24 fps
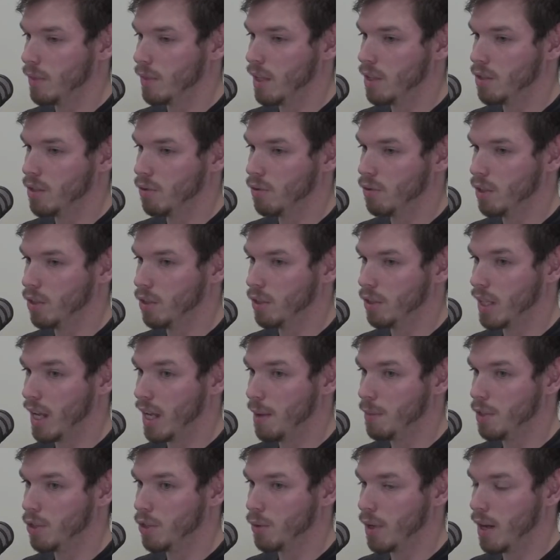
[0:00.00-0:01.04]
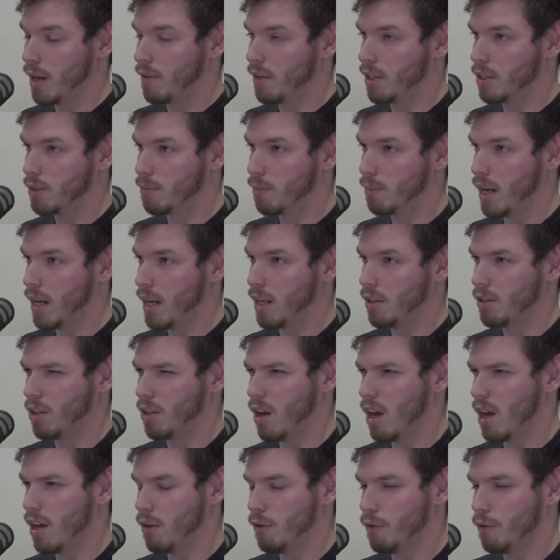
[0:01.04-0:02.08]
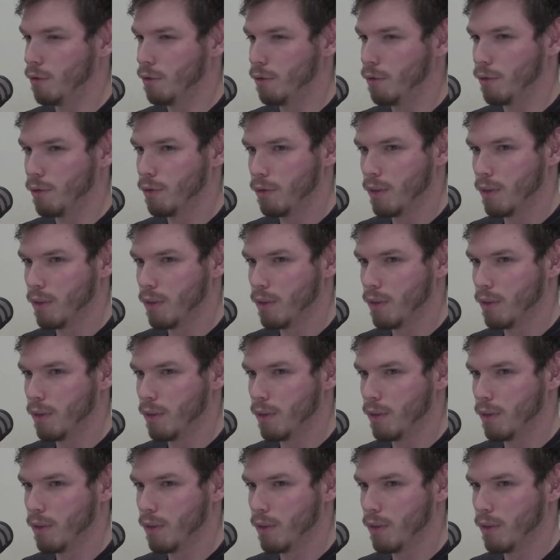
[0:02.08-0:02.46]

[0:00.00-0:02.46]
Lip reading: that's a really good layman's way of explaining it, to kind of